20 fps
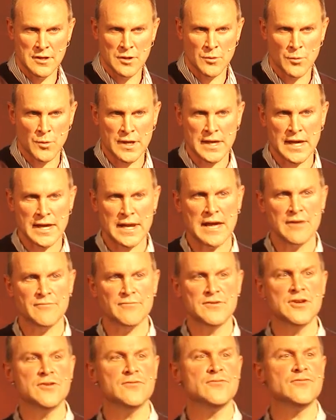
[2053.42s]
We can have
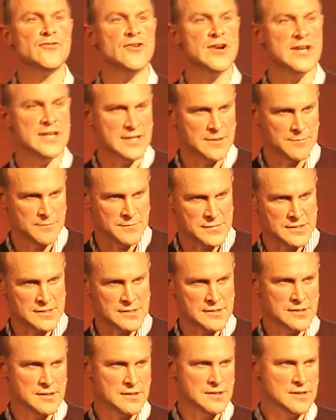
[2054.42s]
new
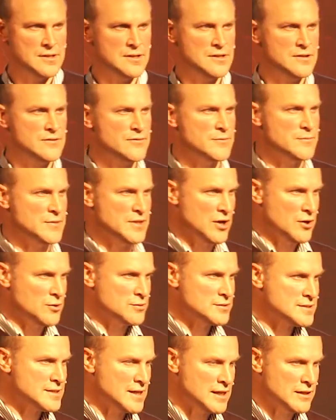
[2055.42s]
freedoms from the
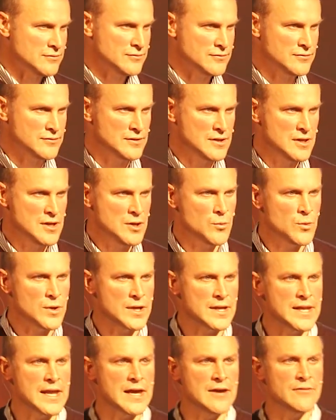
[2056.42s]
old self. We
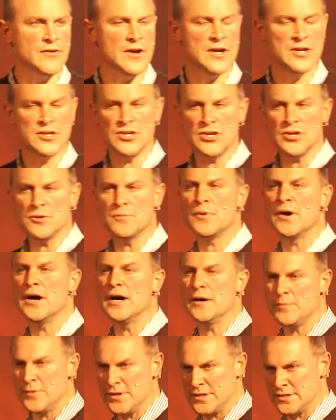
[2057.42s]
can have a new
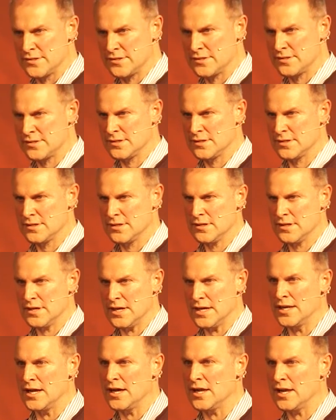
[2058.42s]
purpose
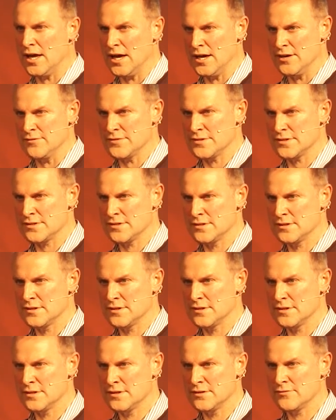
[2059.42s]
in our lives
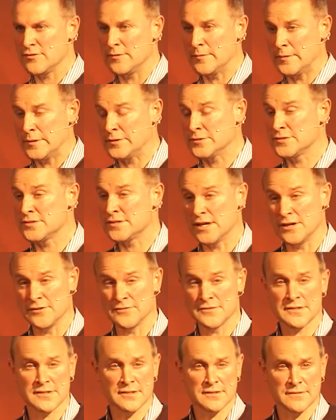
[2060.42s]
from our old
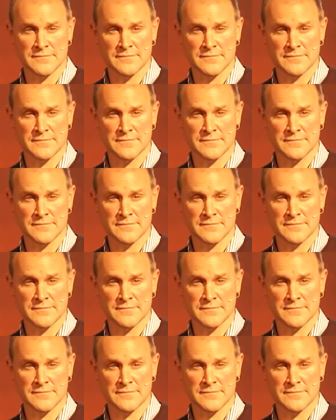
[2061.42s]
selves.